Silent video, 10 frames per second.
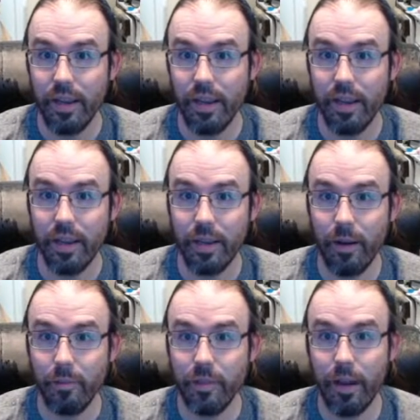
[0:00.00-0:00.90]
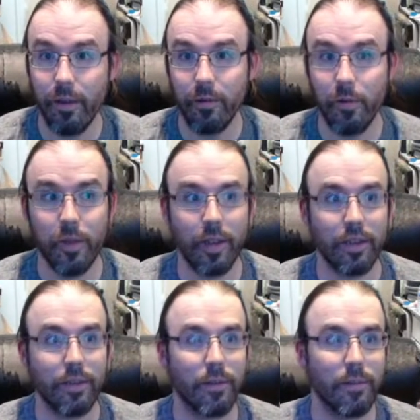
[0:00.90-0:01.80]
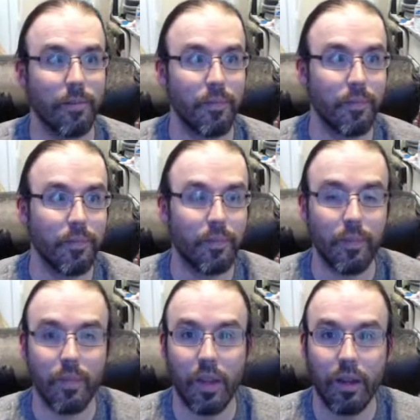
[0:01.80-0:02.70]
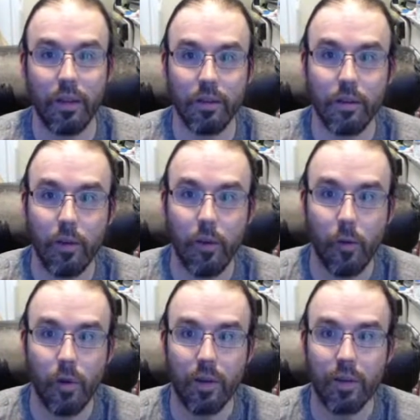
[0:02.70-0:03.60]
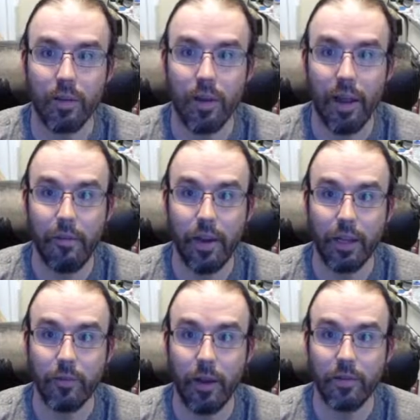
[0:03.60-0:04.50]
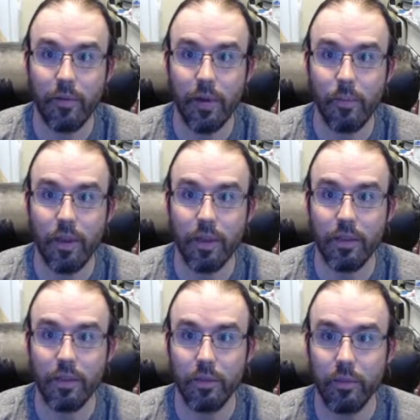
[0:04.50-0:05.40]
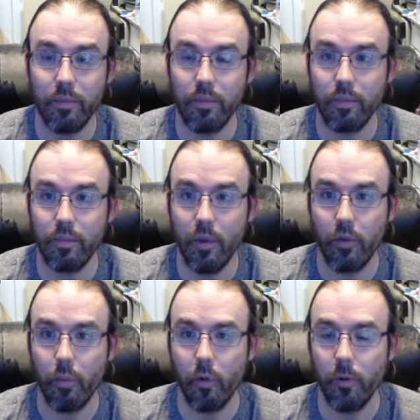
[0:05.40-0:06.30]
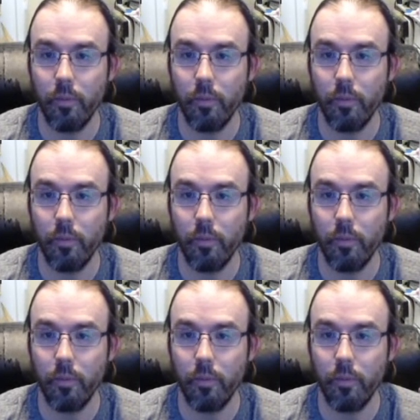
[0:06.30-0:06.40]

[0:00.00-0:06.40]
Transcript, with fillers: it comes down to this. So I have an X570 Plus motherboard.